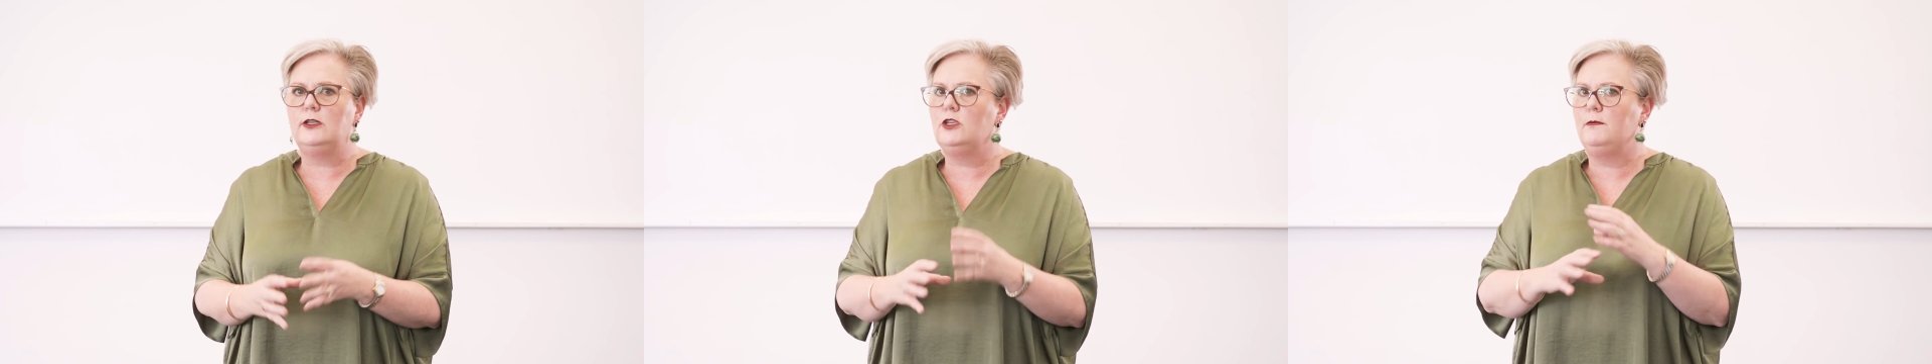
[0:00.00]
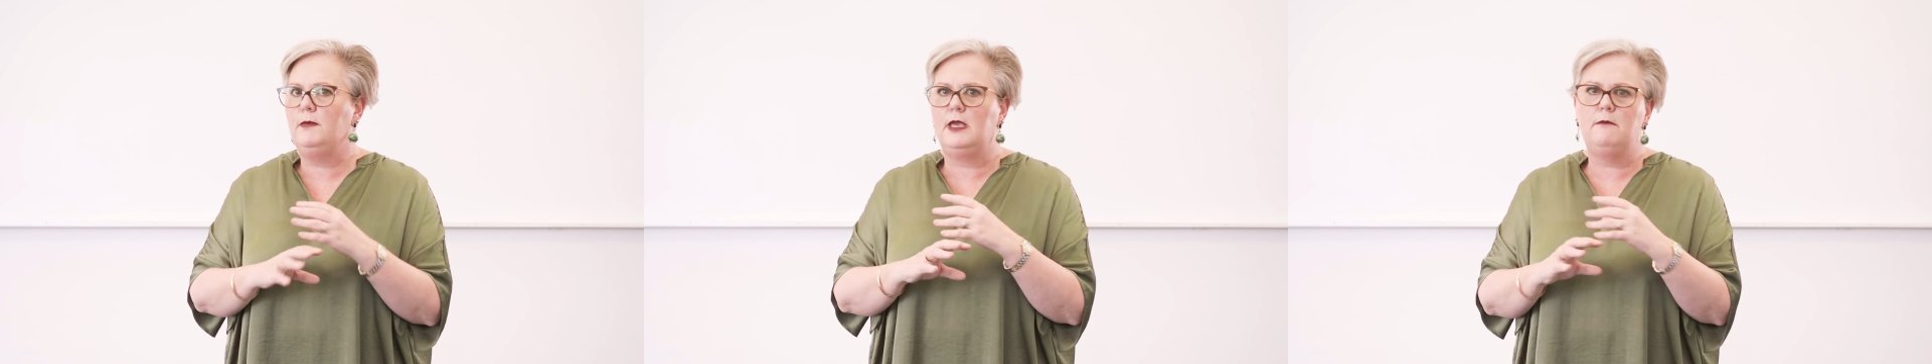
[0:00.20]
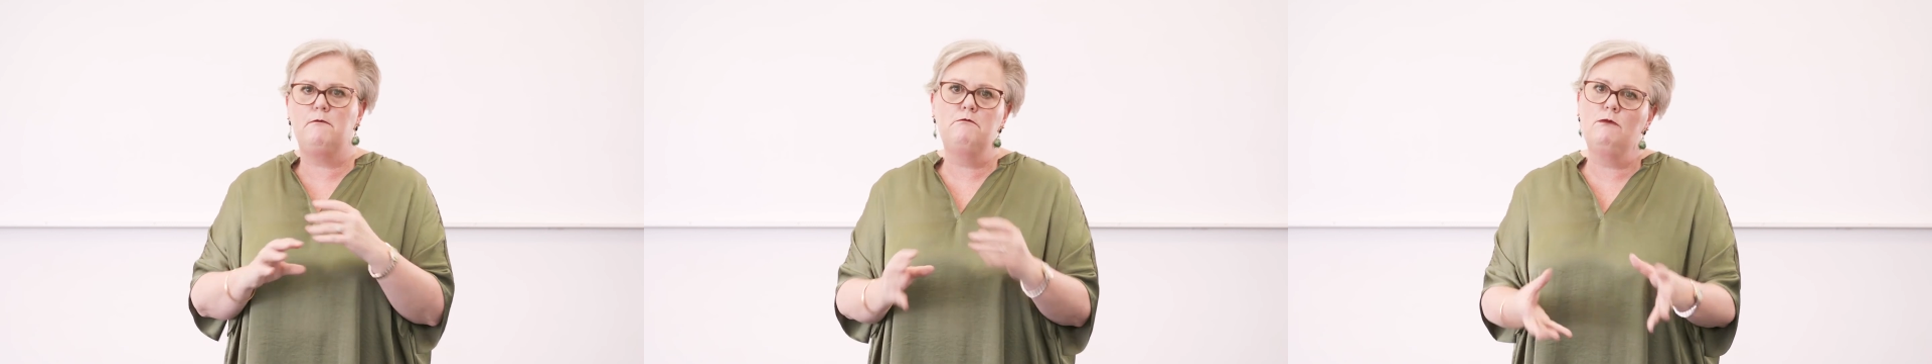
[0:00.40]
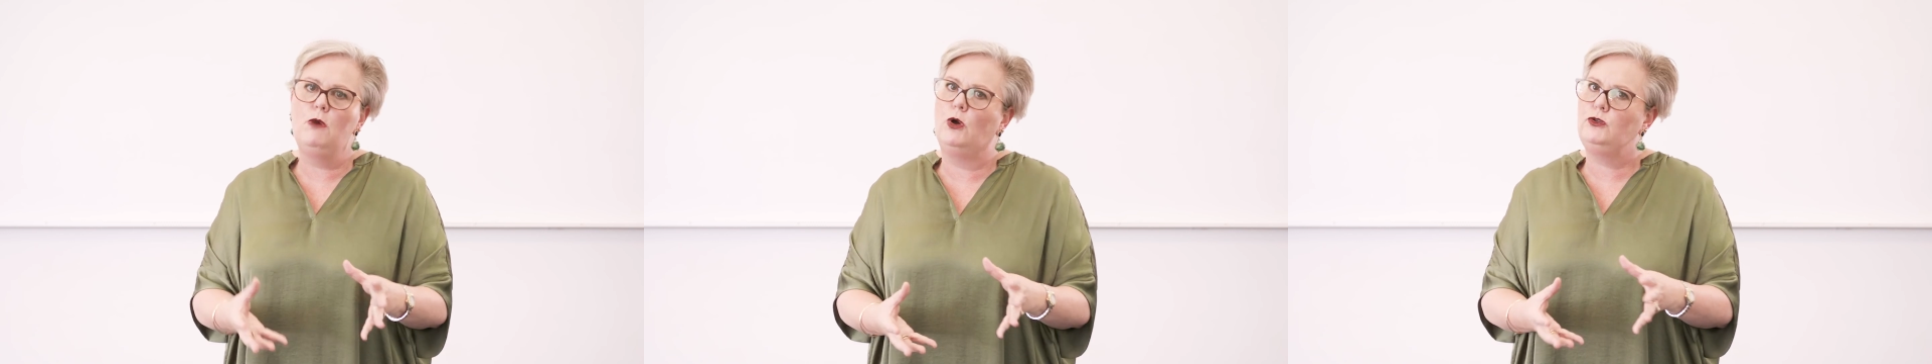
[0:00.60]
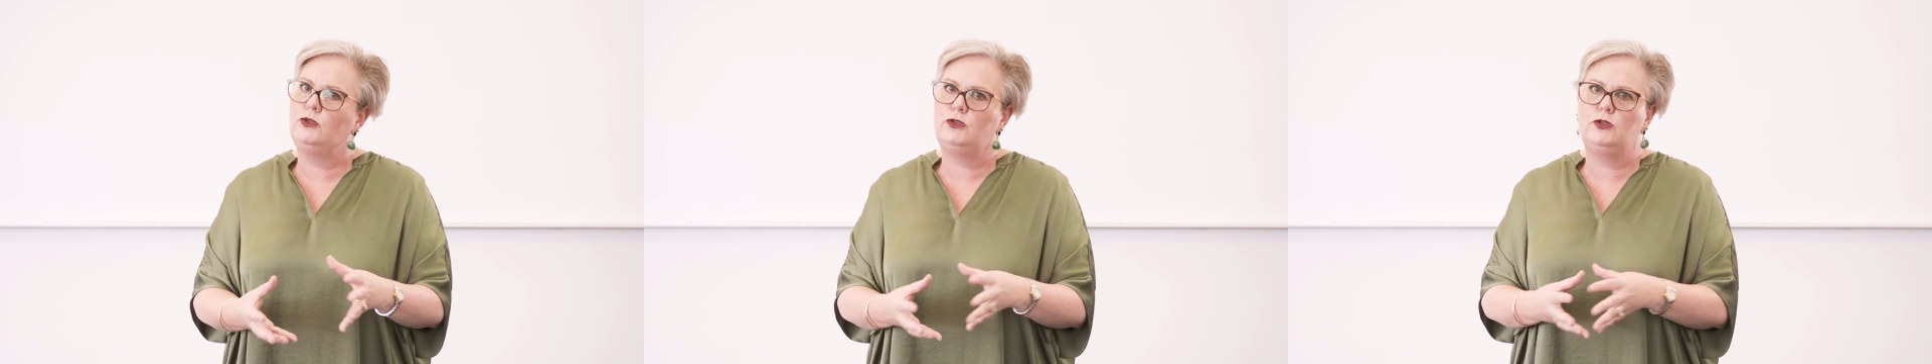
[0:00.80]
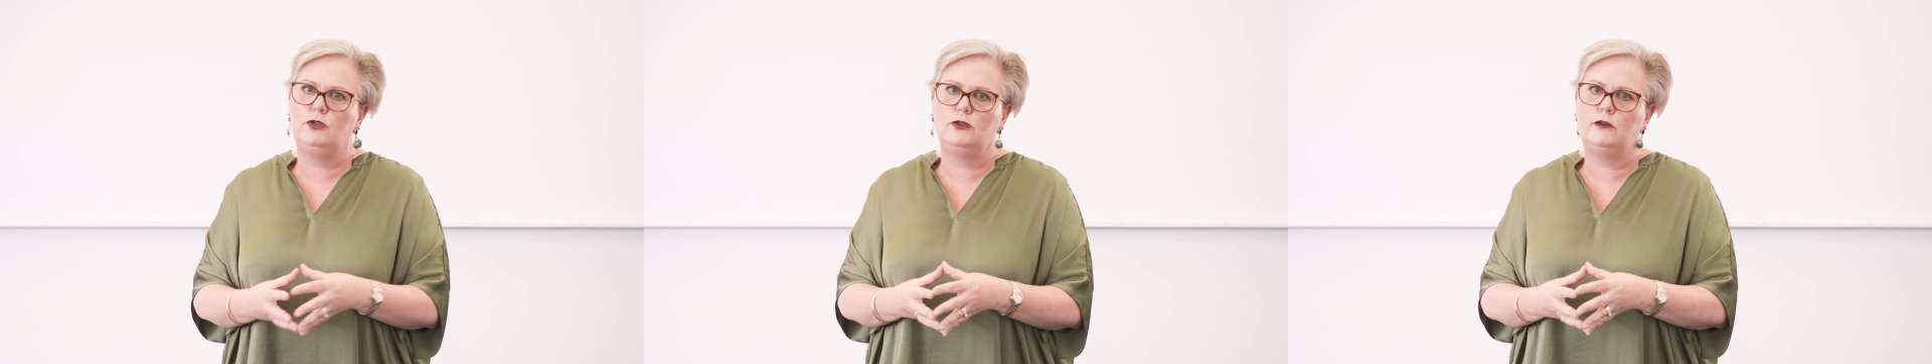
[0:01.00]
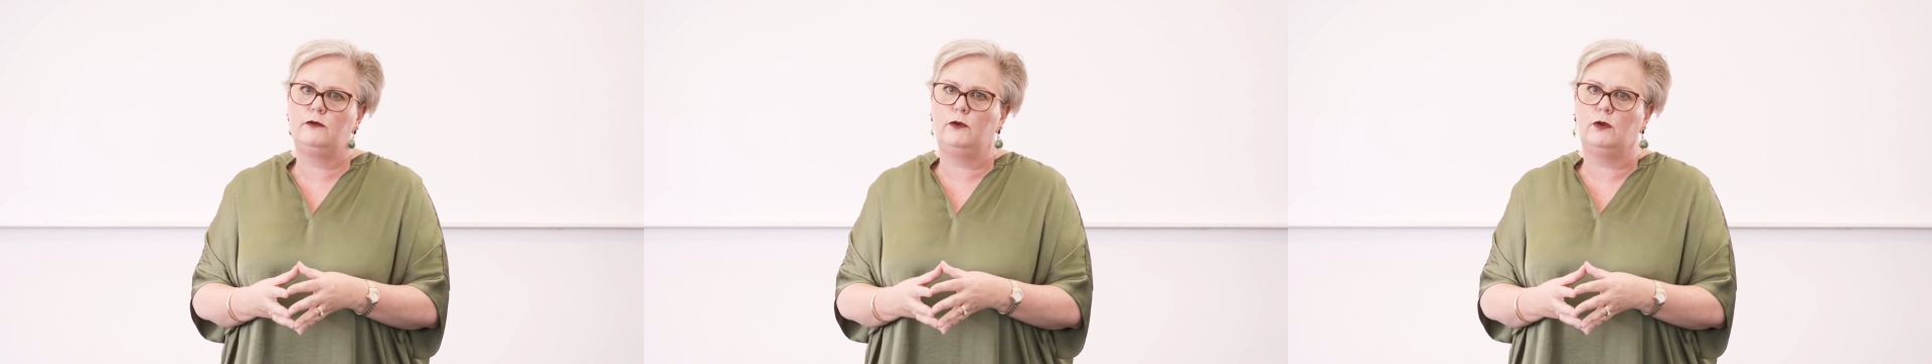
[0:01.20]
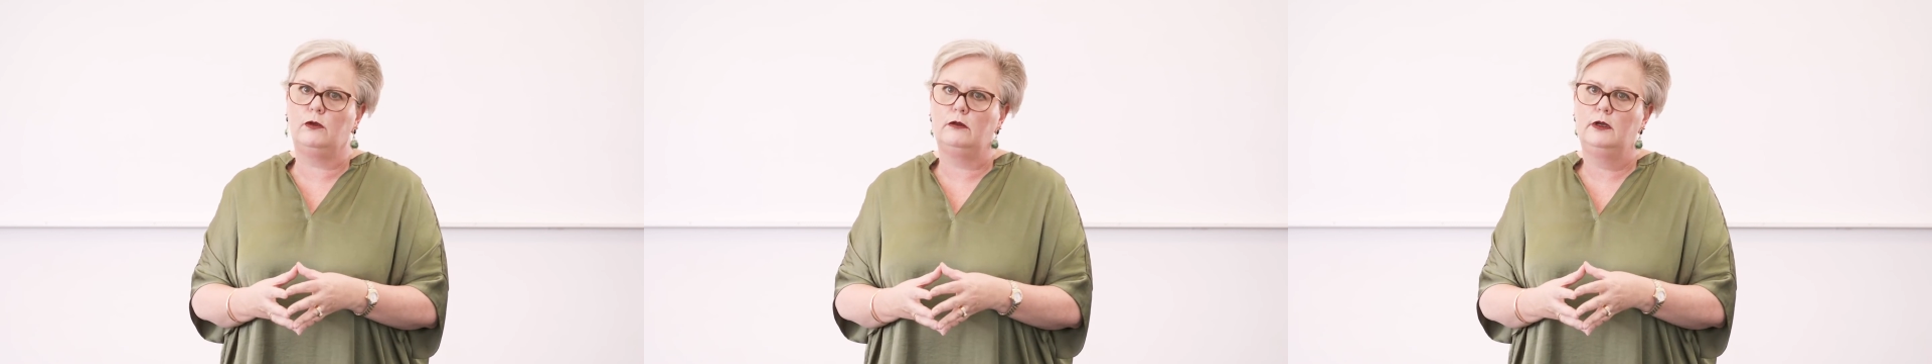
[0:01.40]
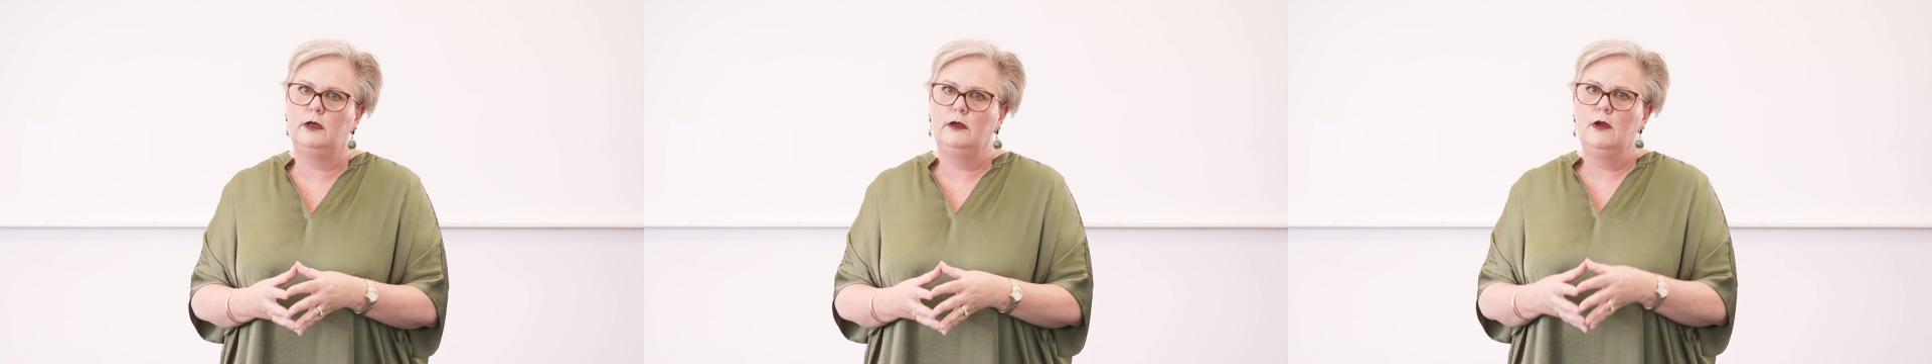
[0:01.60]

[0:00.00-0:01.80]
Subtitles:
to be most useful.